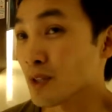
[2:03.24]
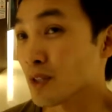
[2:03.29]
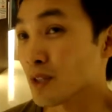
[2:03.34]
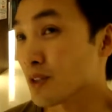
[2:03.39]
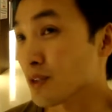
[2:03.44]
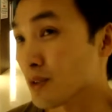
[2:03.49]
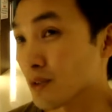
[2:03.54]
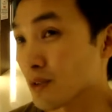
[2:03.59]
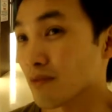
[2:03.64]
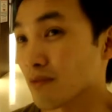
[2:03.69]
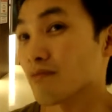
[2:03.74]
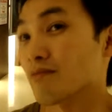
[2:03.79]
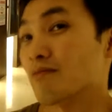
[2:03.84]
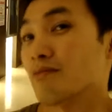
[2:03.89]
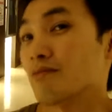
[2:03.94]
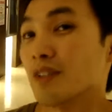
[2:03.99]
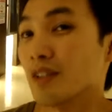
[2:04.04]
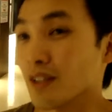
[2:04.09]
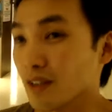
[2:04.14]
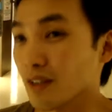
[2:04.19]
should,
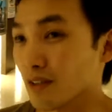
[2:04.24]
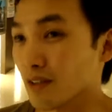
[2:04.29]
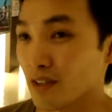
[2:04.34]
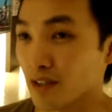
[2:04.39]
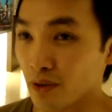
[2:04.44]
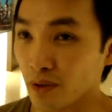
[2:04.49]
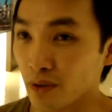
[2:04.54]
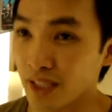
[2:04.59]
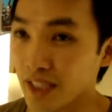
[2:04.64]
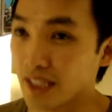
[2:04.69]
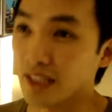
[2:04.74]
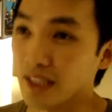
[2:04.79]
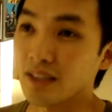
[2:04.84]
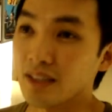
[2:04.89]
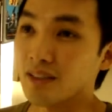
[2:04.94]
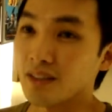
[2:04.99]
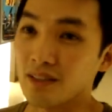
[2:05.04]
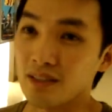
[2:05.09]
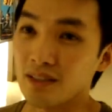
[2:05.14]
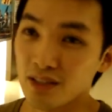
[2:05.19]
intrigue,
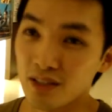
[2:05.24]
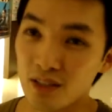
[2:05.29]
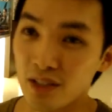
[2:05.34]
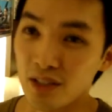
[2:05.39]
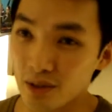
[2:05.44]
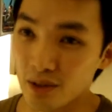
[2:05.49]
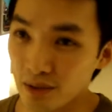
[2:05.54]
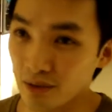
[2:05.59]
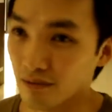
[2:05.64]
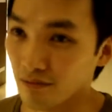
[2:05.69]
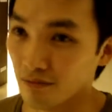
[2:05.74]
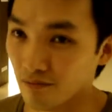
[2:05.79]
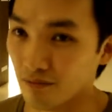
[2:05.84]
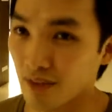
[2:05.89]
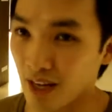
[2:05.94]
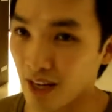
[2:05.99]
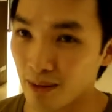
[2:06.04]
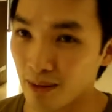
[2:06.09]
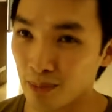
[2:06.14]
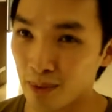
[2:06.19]
and it should
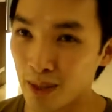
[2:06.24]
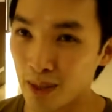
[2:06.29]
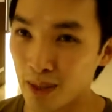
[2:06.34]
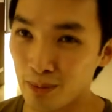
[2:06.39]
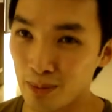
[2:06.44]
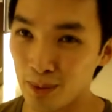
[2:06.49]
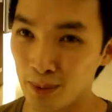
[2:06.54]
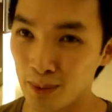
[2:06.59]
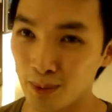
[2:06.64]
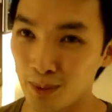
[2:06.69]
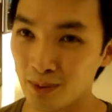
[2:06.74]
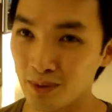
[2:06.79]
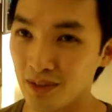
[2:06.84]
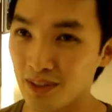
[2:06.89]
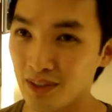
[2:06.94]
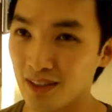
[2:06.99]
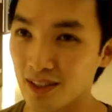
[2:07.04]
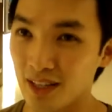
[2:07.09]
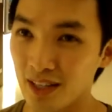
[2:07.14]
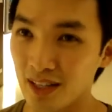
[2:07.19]
get people
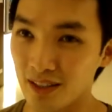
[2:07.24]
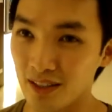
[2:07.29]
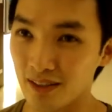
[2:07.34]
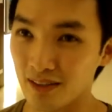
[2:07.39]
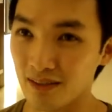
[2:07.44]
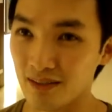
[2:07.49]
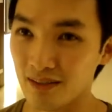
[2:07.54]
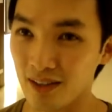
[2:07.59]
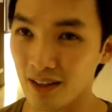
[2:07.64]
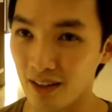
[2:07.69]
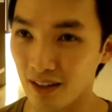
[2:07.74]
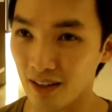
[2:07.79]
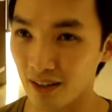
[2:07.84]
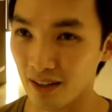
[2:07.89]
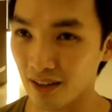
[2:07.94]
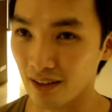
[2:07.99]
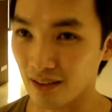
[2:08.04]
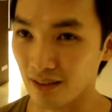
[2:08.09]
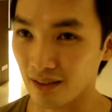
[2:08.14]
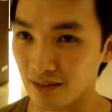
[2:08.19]
started
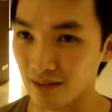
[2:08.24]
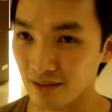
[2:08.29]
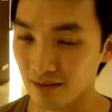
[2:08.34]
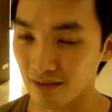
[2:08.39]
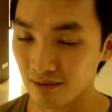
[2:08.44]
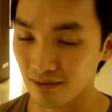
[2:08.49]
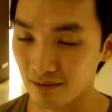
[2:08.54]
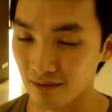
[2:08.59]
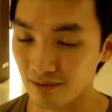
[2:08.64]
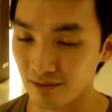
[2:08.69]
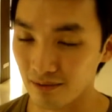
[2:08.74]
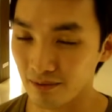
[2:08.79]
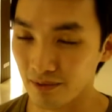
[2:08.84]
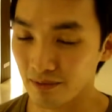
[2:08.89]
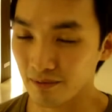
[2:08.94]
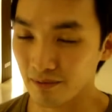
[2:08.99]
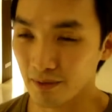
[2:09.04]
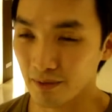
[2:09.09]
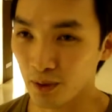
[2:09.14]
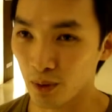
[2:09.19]
thinking and
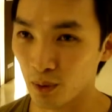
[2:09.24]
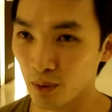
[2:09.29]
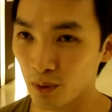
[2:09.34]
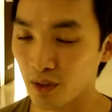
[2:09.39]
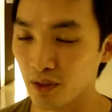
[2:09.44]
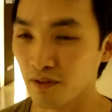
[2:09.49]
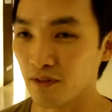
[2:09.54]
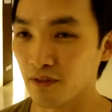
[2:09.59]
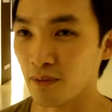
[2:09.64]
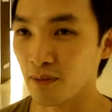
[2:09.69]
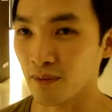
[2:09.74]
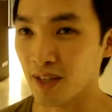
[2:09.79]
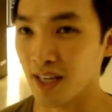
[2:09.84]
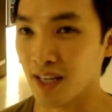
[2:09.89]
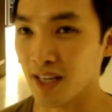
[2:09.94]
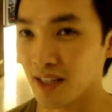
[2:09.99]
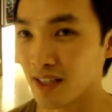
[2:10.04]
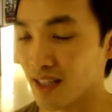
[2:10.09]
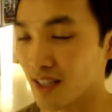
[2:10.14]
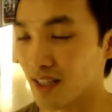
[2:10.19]
go on from
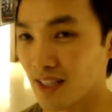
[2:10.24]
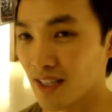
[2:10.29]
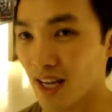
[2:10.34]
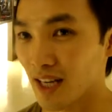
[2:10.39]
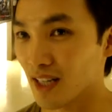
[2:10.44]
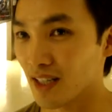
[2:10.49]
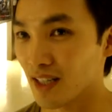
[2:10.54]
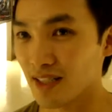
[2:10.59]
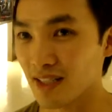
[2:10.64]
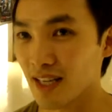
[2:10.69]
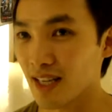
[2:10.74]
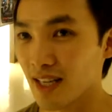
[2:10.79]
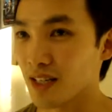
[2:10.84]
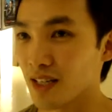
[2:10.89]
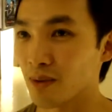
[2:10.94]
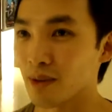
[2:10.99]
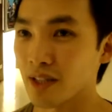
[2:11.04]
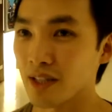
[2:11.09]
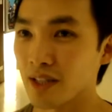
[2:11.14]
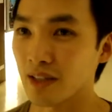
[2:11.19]
there. And
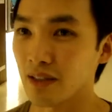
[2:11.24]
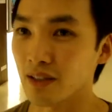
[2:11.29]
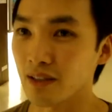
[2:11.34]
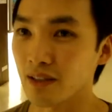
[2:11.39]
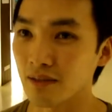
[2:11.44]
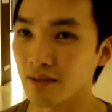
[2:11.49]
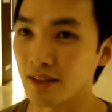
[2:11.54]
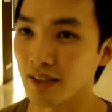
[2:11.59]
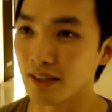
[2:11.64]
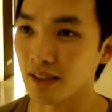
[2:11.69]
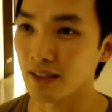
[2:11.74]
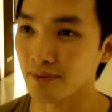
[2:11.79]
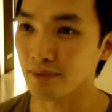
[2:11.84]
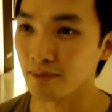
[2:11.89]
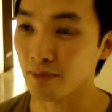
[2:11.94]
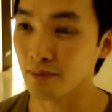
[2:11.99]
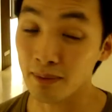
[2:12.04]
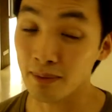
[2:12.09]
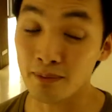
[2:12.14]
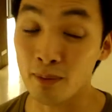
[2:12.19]
exactly what I got, really.
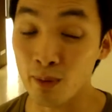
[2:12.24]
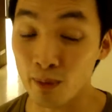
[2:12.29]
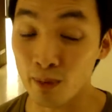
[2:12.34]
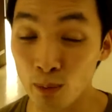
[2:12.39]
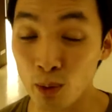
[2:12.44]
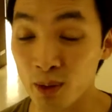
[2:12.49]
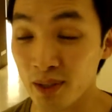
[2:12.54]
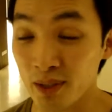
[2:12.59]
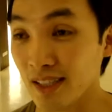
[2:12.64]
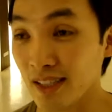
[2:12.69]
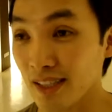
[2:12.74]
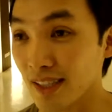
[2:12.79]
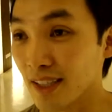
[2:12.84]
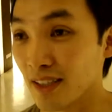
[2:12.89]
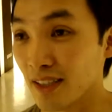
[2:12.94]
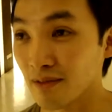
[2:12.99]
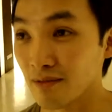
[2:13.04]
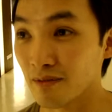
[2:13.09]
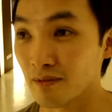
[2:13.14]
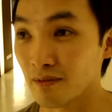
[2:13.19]
But
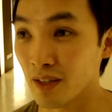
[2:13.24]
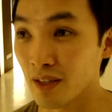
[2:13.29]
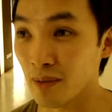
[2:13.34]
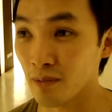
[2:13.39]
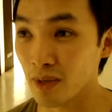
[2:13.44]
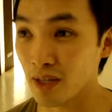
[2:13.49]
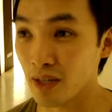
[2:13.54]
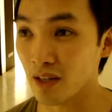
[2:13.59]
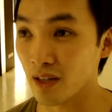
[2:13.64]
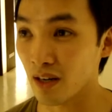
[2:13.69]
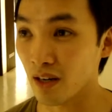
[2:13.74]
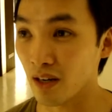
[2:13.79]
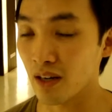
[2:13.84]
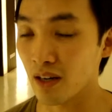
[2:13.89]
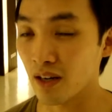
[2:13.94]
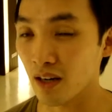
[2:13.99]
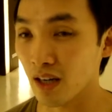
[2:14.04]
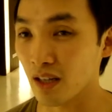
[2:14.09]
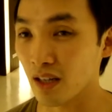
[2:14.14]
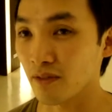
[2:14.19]
mostly, there've been a
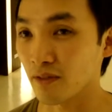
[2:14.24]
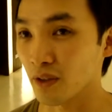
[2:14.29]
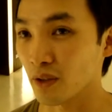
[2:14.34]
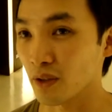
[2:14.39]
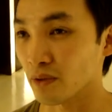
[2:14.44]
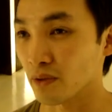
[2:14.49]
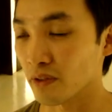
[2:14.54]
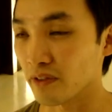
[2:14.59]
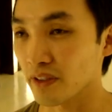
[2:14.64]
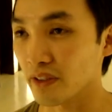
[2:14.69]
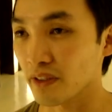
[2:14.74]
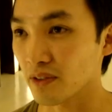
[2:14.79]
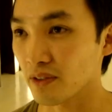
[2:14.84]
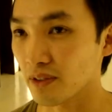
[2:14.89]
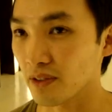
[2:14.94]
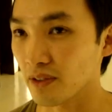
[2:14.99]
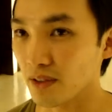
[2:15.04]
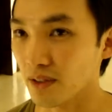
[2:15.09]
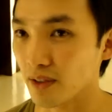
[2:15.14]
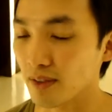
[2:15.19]
lot of good reviews,
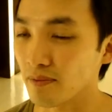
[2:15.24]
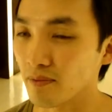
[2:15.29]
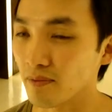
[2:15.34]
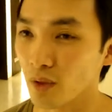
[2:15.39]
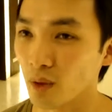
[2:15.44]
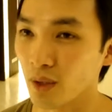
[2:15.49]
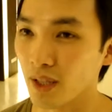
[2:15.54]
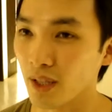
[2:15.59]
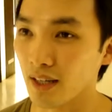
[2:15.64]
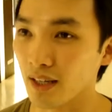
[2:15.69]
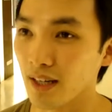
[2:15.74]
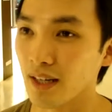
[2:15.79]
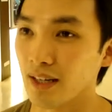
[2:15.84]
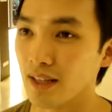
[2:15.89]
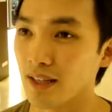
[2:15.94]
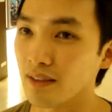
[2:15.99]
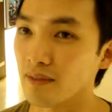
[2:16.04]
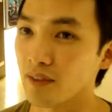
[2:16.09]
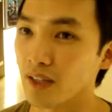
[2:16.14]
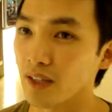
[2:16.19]
so I'm quite
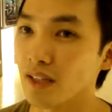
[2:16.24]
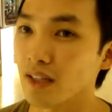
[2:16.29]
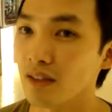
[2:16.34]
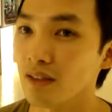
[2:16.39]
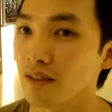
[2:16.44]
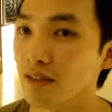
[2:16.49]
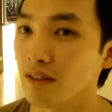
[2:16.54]
glad of that.